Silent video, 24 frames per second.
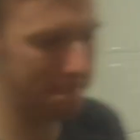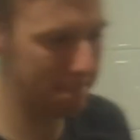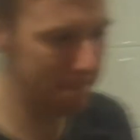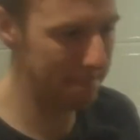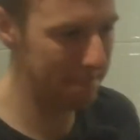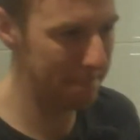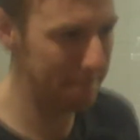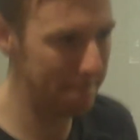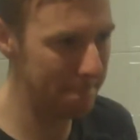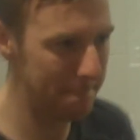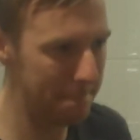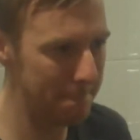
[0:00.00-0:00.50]
All
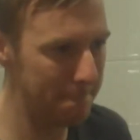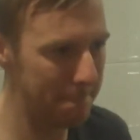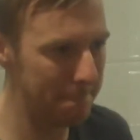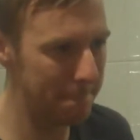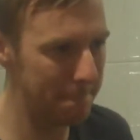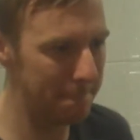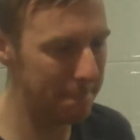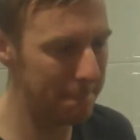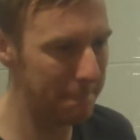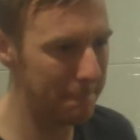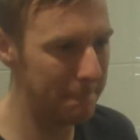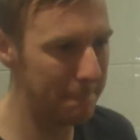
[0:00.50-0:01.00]
right, so I need you
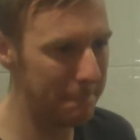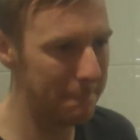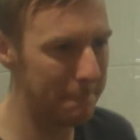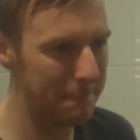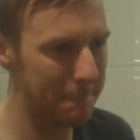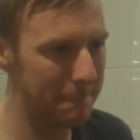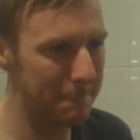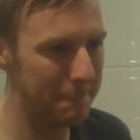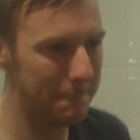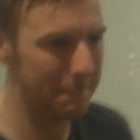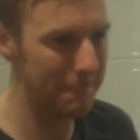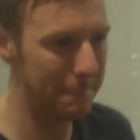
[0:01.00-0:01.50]
to take your
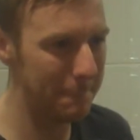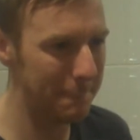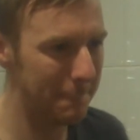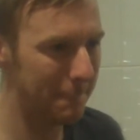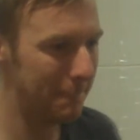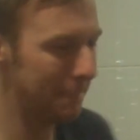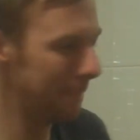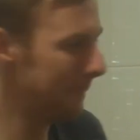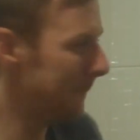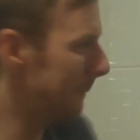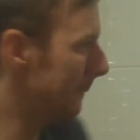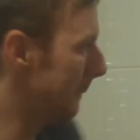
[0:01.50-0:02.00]
clothes off and
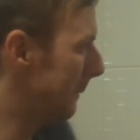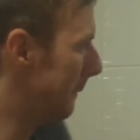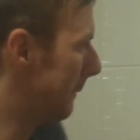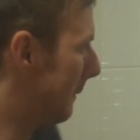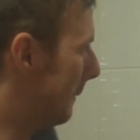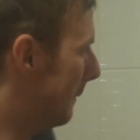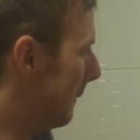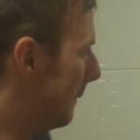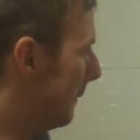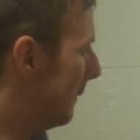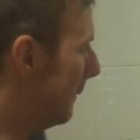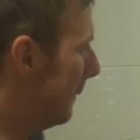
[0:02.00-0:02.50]
stand against
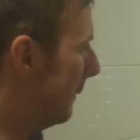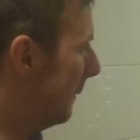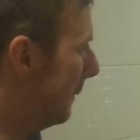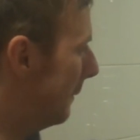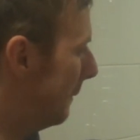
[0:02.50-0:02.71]
the wall.